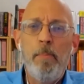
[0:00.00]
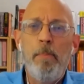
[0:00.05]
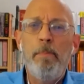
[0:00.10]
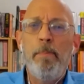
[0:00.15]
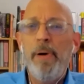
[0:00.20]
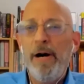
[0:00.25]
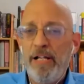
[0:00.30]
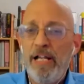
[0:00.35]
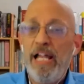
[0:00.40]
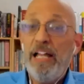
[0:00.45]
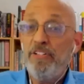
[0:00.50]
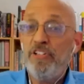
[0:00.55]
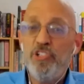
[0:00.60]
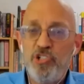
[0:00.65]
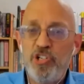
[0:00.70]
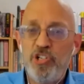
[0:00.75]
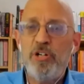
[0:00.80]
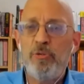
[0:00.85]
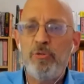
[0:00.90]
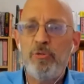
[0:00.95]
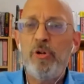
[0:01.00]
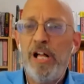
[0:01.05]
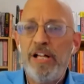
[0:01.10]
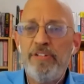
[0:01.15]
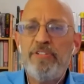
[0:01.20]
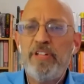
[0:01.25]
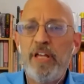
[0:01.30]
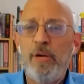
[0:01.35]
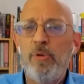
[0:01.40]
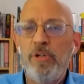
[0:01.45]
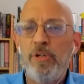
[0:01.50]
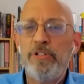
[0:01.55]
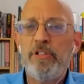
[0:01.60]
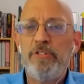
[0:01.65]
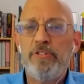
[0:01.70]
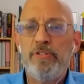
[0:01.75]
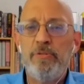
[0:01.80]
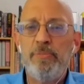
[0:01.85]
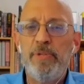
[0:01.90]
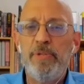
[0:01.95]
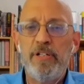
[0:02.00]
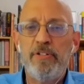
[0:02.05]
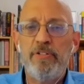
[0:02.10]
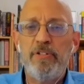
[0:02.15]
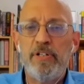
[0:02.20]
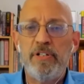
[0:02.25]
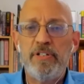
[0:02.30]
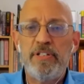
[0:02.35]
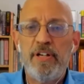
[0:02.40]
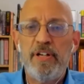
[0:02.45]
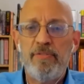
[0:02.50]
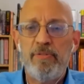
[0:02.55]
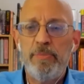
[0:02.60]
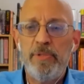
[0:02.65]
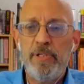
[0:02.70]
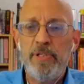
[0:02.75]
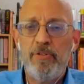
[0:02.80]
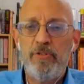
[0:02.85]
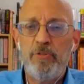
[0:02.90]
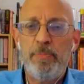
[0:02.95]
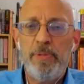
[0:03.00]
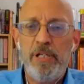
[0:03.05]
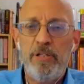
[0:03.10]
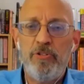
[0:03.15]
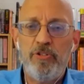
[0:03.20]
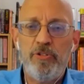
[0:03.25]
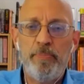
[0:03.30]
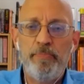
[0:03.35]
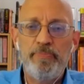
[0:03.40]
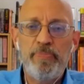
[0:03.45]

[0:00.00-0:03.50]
But as a general rule, I'd say 1 to 2 minutes on a 7-minute speech.